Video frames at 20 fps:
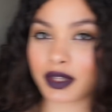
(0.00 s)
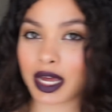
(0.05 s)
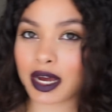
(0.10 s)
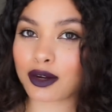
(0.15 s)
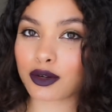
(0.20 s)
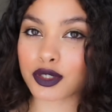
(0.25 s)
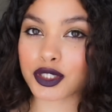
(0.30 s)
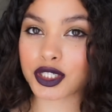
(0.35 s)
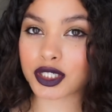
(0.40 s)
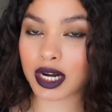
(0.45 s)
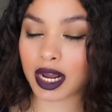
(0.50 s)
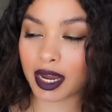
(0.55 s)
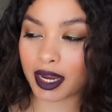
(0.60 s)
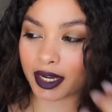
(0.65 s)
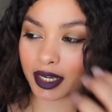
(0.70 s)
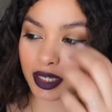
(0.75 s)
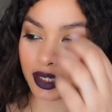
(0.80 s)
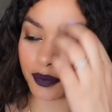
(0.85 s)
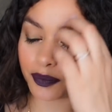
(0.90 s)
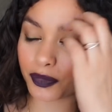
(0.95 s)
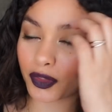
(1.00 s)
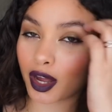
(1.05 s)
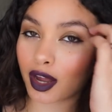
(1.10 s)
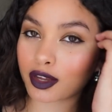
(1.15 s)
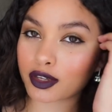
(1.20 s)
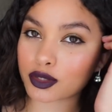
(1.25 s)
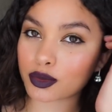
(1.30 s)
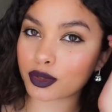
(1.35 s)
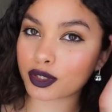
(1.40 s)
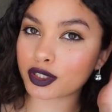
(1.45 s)
Now Shine,
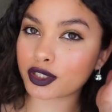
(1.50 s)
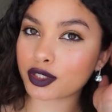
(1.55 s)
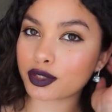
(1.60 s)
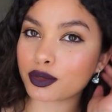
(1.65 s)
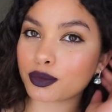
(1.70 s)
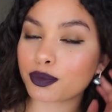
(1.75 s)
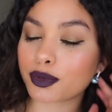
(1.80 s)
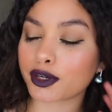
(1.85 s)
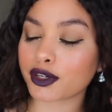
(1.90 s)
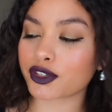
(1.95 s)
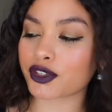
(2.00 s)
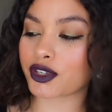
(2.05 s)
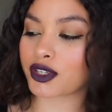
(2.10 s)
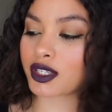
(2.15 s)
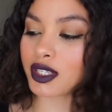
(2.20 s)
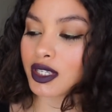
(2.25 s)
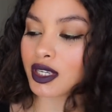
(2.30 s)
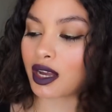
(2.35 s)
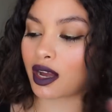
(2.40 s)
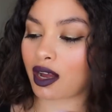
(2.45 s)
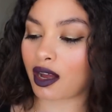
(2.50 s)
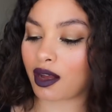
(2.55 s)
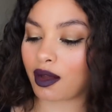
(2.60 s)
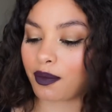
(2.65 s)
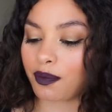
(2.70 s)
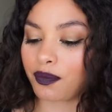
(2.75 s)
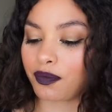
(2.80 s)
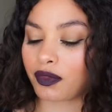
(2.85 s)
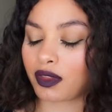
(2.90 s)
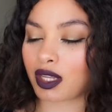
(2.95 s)
also a new purchase
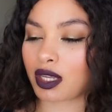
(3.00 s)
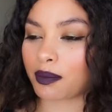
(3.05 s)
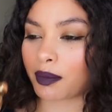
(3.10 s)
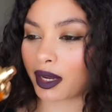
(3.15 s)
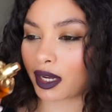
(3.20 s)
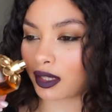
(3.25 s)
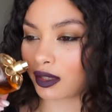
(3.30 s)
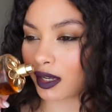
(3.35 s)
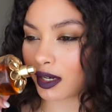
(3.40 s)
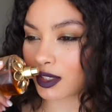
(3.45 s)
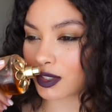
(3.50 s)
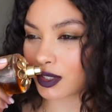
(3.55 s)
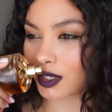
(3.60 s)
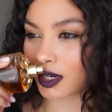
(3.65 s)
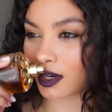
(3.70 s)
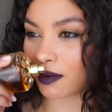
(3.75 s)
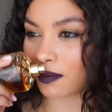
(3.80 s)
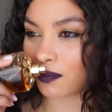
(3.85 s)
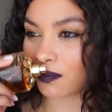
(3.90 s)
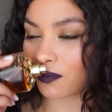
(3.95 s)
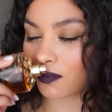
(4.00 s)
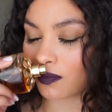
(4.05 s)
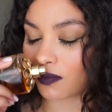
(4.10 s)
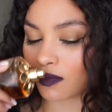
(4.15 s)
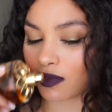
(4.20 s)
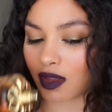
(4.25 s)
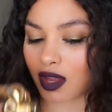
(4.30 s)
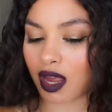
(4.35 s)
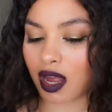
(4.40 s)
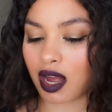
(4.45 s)
um, in my collection.
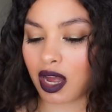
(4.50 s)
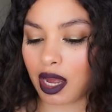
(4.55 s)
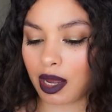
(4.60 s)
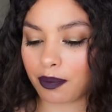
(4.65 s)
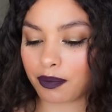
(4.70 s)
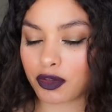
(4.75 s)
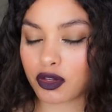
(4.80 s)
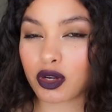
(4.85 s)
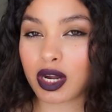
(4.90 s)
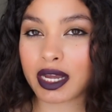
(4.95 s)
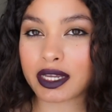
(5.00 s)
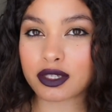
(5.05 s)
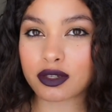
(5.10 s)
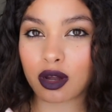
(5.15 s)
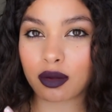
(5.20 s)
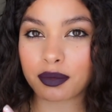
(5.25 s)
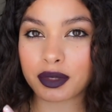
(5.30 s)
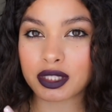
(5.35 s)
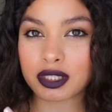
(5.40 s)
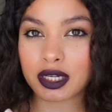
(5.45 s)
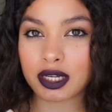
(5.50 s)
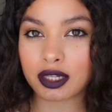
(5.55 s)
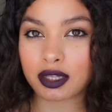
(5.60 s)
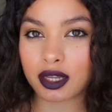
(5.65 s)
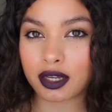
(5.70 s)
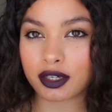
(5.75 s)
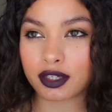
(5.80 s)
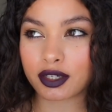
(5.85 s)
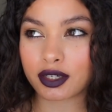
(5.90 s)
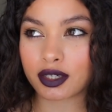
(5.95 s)
Um, you guys saw me
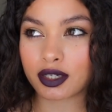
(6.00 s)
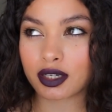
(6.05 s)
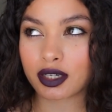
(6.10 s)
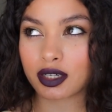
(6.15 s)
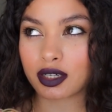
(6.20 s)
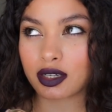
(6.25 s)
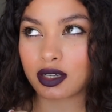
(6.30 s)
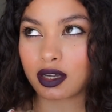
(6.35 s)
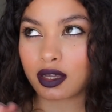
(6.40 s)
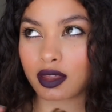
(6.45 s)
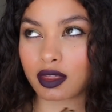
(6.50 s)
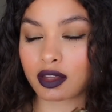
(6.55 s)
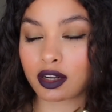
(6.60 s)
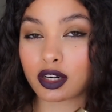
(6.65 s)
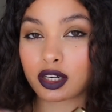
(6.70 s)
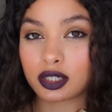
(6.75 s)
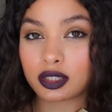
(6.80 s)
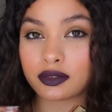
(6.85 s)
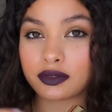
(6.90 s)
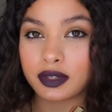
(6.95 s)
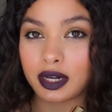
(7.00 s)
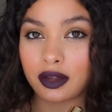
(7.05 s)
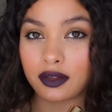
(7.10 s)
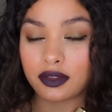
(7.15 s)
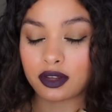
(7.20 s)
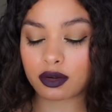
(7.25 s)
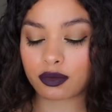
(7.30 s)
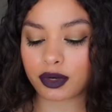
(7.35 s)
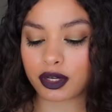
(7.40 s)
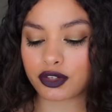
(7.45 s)
declutter Girl of Now,
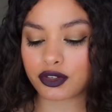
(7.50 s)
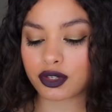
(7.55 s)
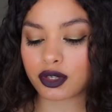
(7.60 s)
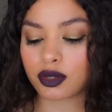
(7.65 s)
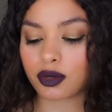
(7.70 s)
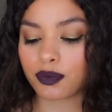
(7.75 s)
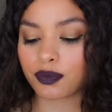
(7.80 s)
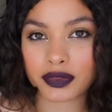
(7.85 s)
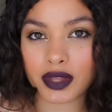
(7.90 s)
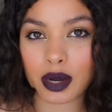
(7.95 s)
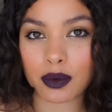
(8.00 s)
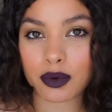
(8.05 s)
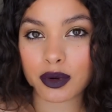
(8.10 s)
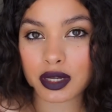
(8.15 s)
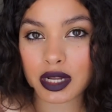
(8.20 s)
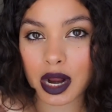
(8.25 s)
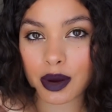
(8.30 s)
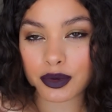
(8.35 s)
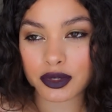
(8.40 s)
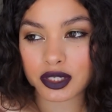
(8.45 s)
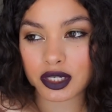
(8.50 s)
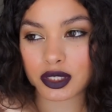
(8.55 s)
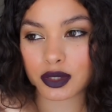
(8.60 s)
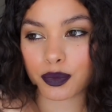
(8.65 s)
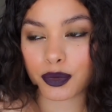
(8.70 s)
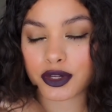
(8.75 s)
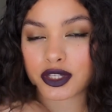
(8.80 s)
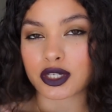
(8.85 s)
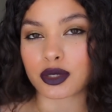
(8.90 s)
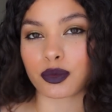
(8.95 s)
the original. That one I was
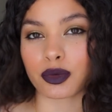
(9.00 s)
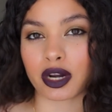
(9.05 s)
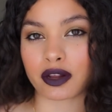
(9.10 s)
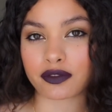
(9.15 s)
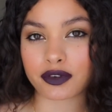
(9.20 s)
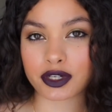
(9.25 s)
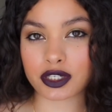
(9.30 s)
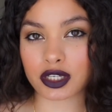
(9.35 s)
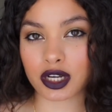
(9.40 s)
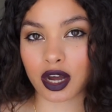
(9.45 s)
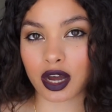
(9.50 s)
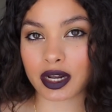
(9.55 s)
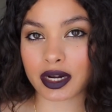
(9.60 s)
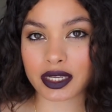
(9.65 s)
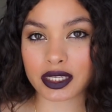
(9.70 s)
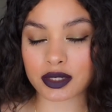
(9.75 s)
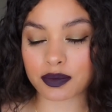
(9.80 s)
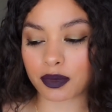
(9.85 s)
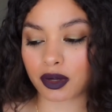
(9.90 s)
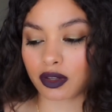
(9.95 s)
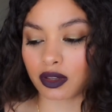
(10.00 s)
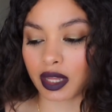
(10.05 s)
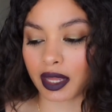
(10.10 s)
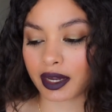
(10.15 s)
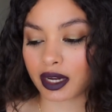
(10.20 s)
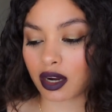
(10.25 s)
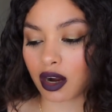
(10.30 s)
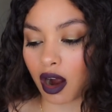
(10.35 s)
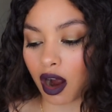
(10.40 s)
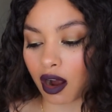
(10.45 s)
disappointed when I first got. It smelled
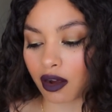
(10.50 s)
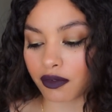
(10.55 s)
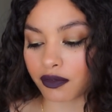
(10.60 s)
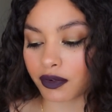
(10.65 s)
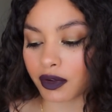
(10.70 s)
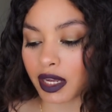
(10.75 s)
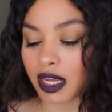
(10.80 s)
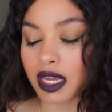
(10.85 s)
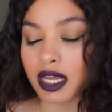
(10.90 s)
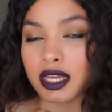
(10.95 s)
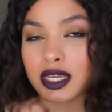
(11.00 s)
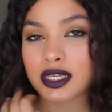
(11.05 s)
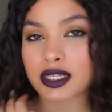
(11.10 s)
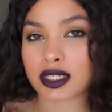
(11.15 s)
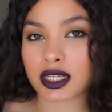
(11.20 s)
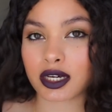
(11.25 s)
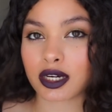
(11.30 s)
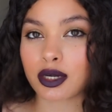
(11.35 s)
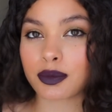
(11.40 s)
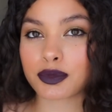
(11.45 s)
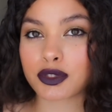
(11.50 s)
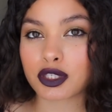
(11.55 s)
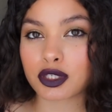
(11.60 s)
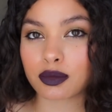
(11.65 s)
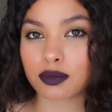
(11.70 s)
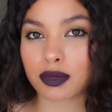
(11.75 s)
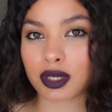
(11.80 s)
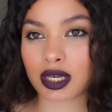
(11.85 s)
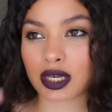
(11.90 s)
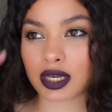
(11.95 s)
like cough syrup
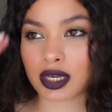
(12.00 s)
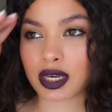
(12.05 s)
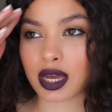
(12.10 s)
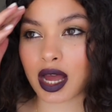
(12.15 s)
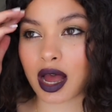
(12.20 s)
to me.